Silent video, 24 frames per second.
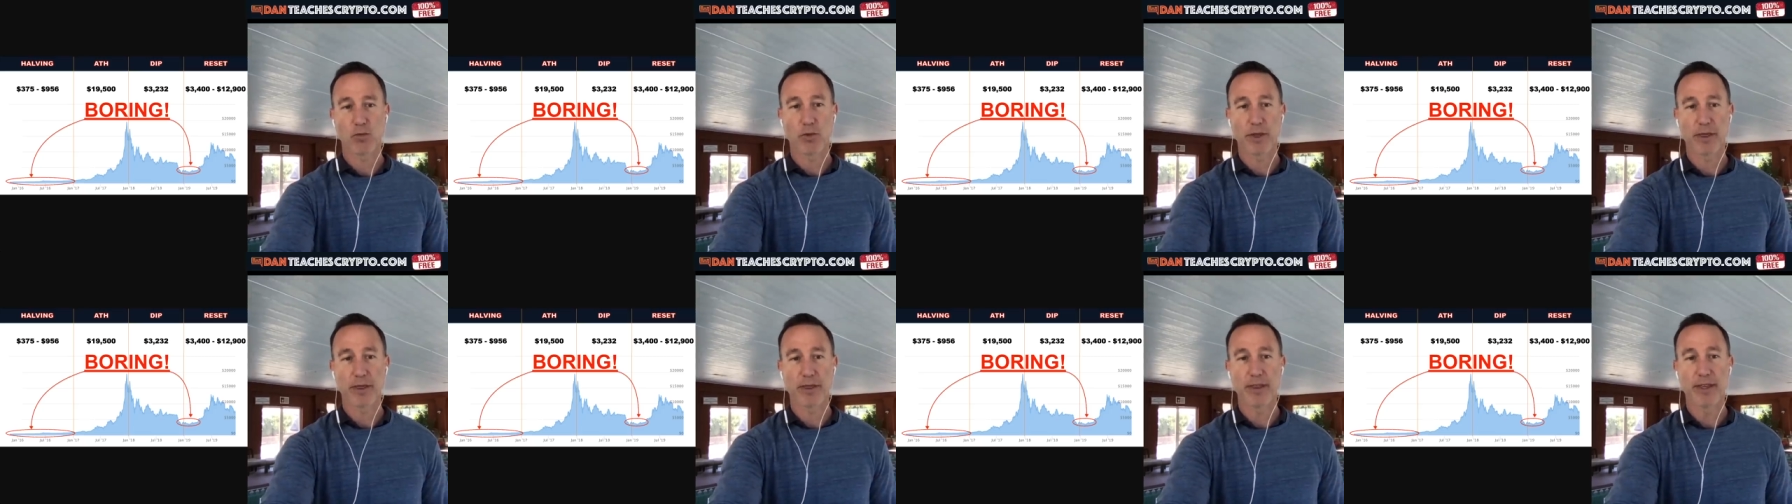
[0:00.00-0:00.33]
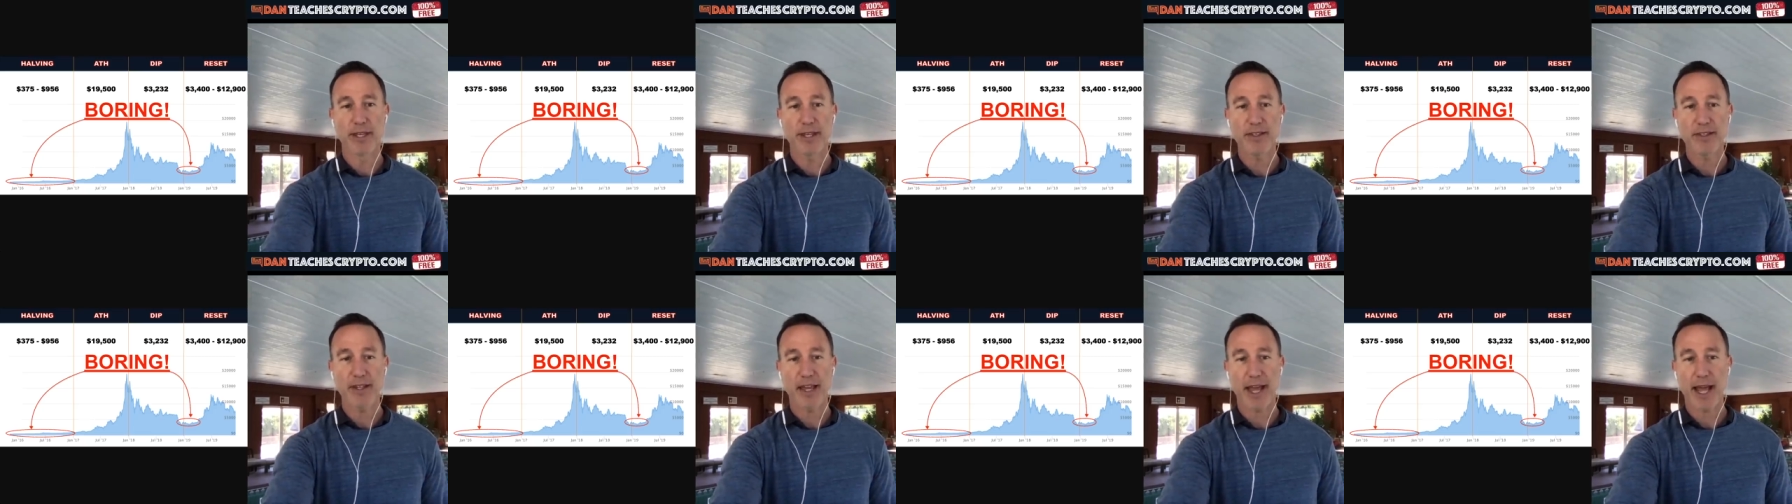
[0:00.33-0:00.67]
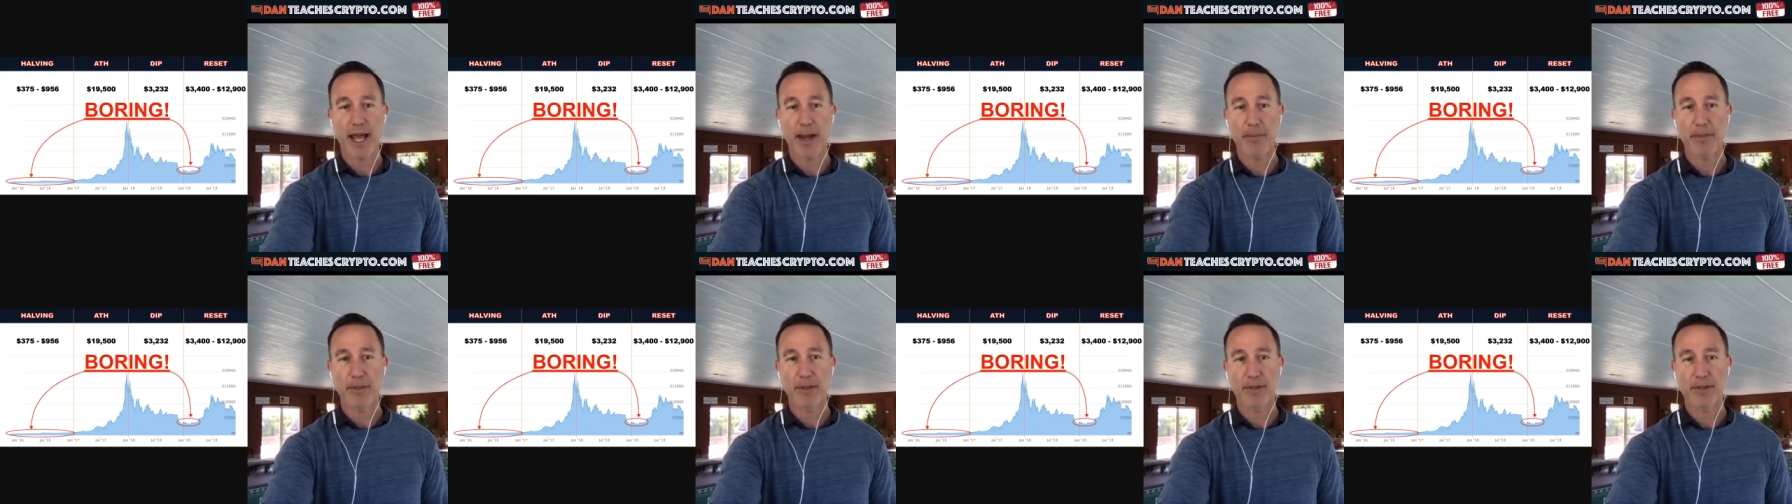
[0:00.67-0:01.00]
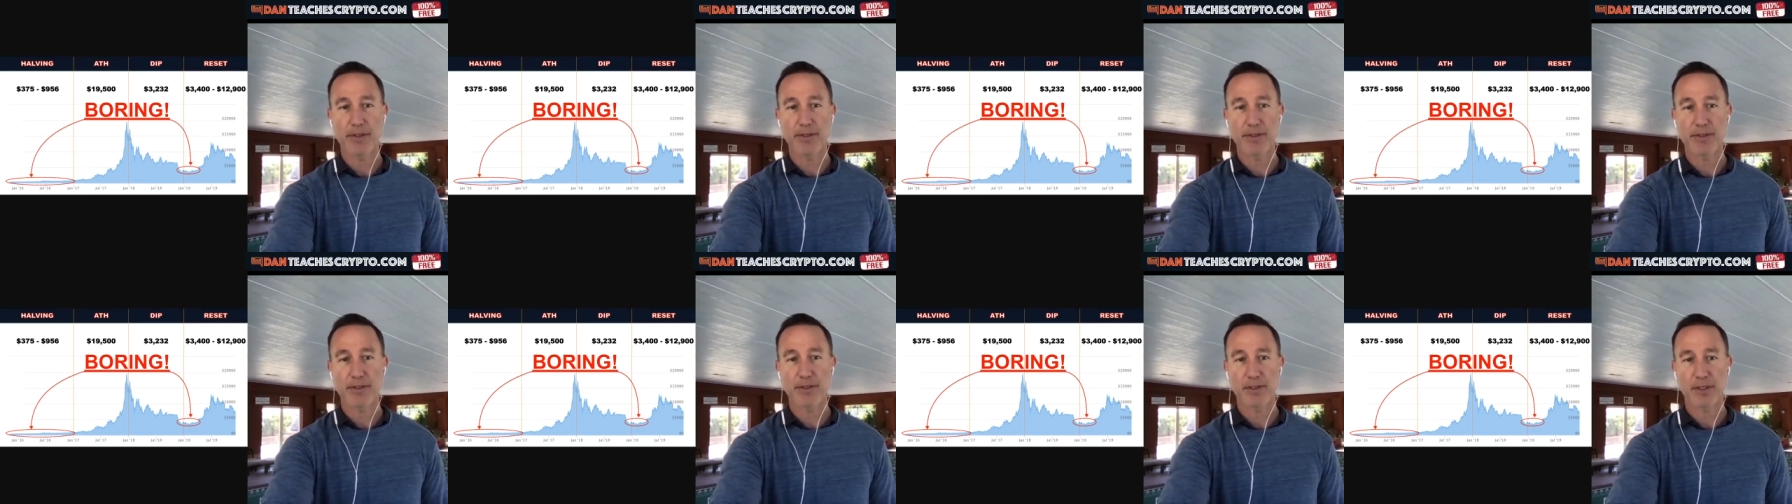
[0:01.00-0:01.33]
When this
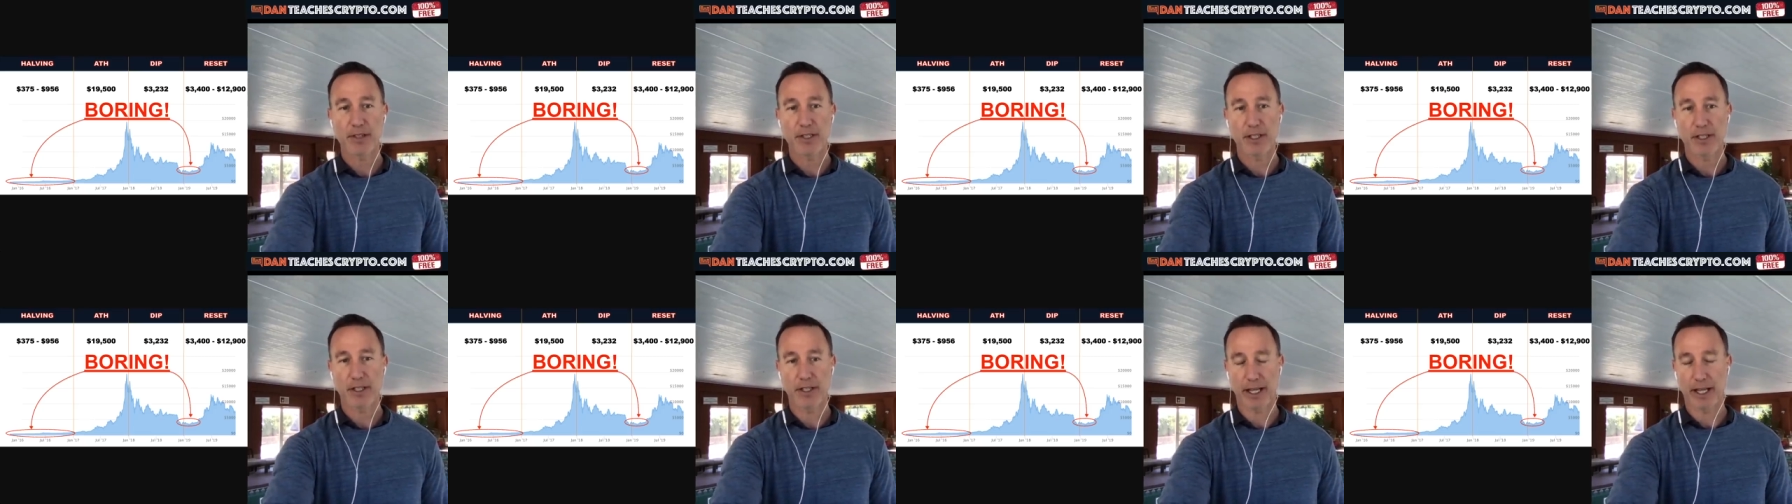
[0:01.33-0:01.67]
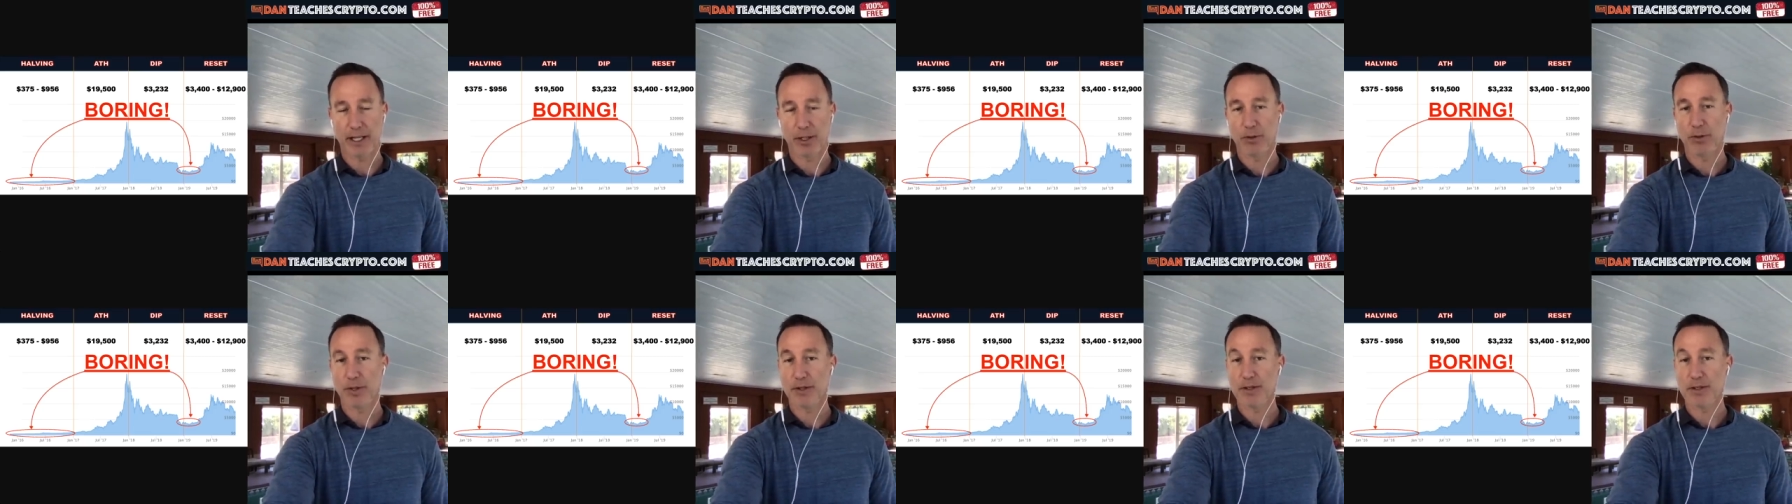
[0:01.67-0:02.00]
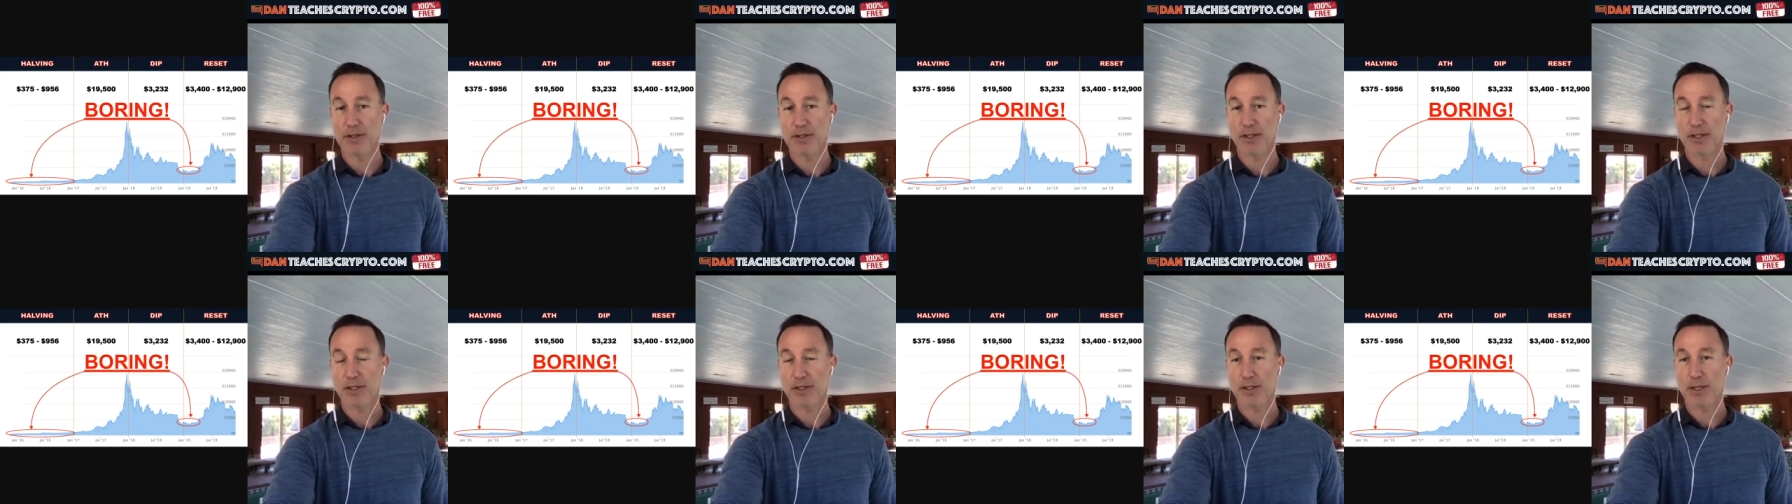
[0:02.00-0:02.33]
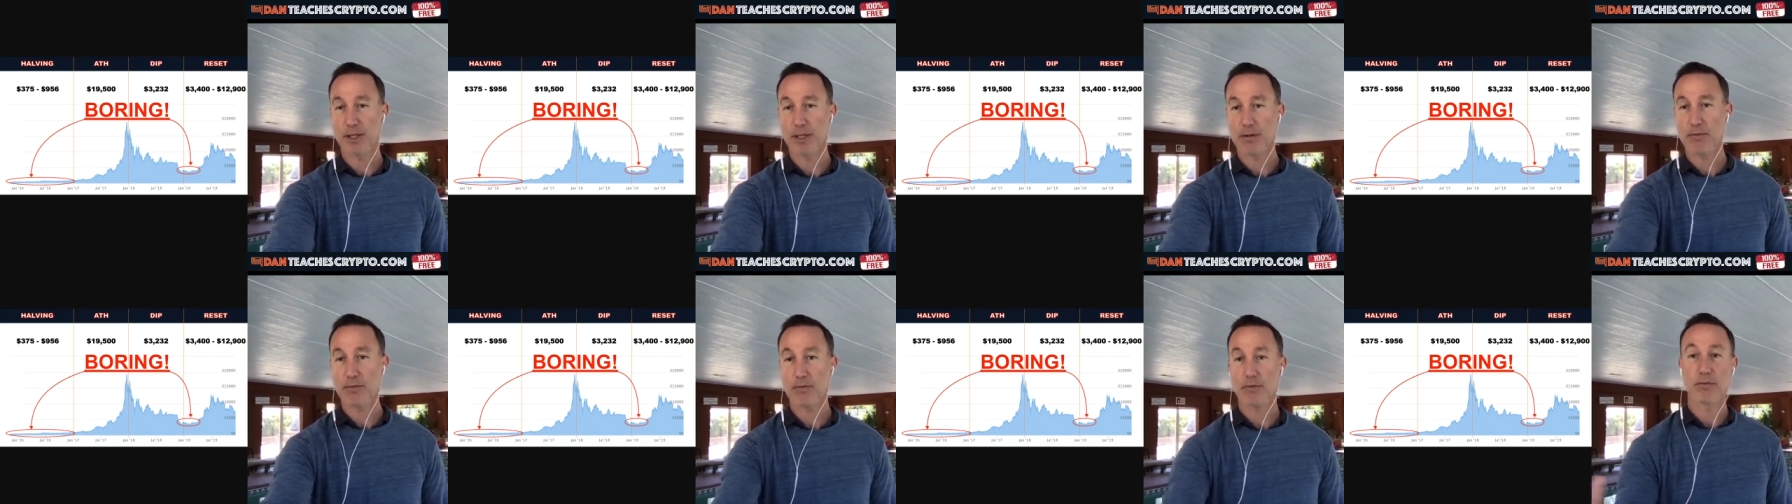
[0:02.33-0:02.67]
happens in like
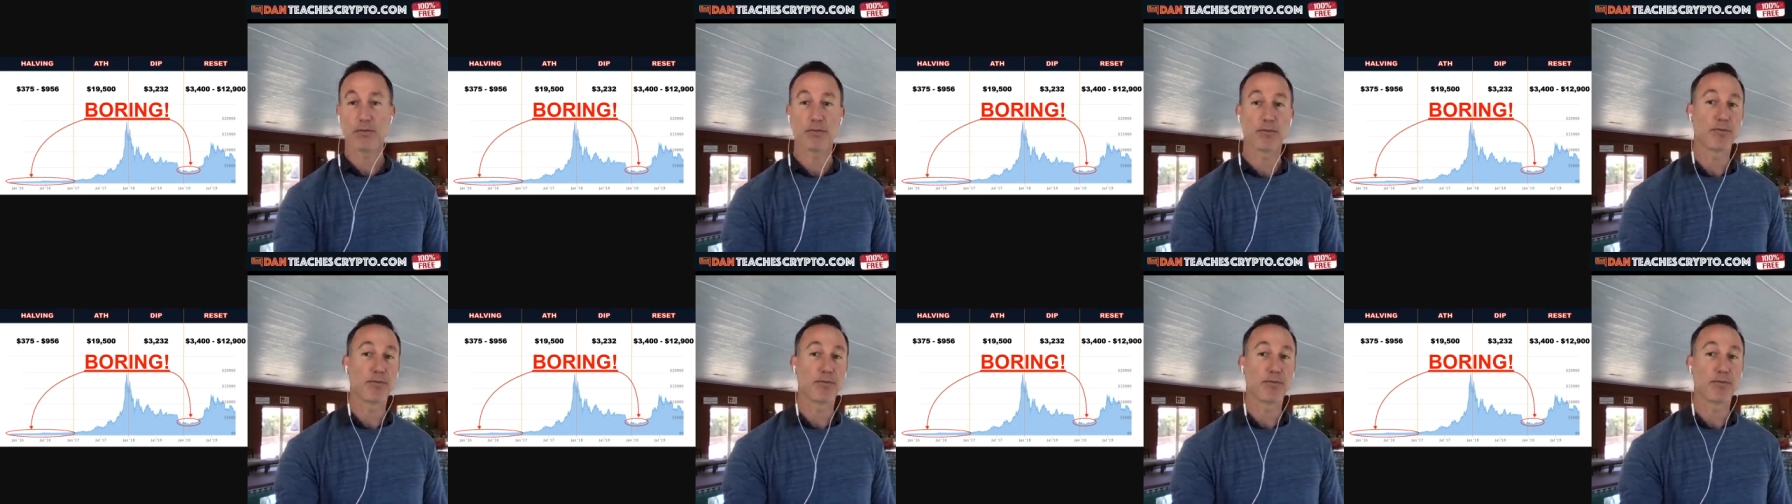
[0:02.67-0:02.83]
2016,